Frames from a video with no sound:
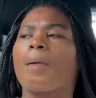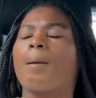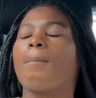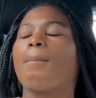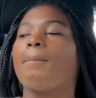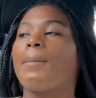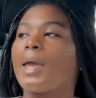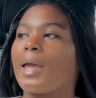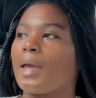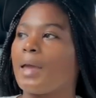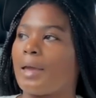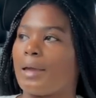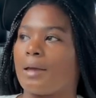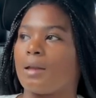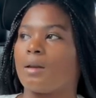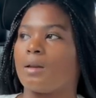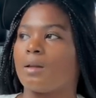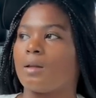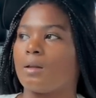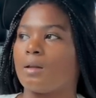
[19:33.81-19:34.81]

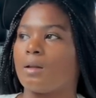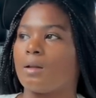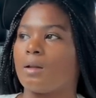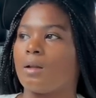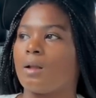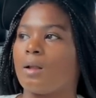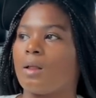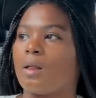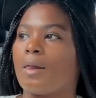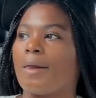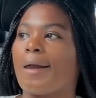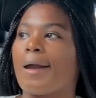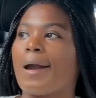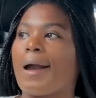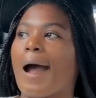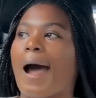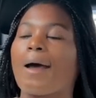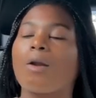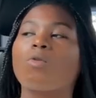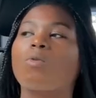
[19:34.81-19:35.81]
Man,
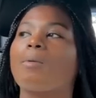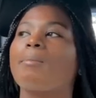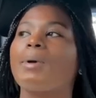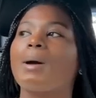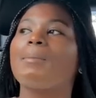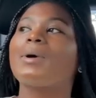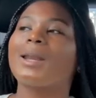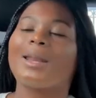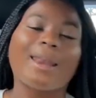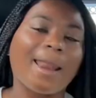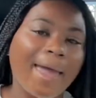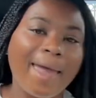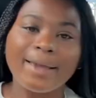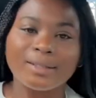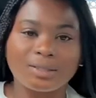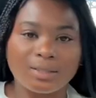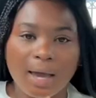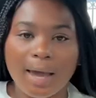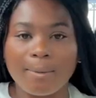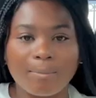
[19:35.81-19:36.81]
I don't remember the
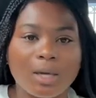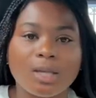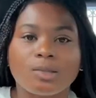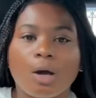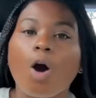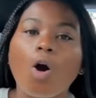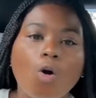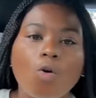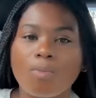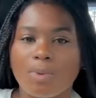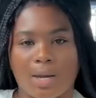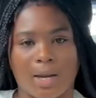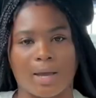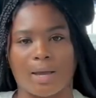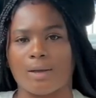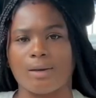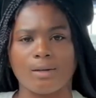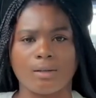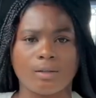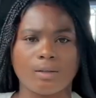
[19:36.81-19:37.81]
last time he told me that.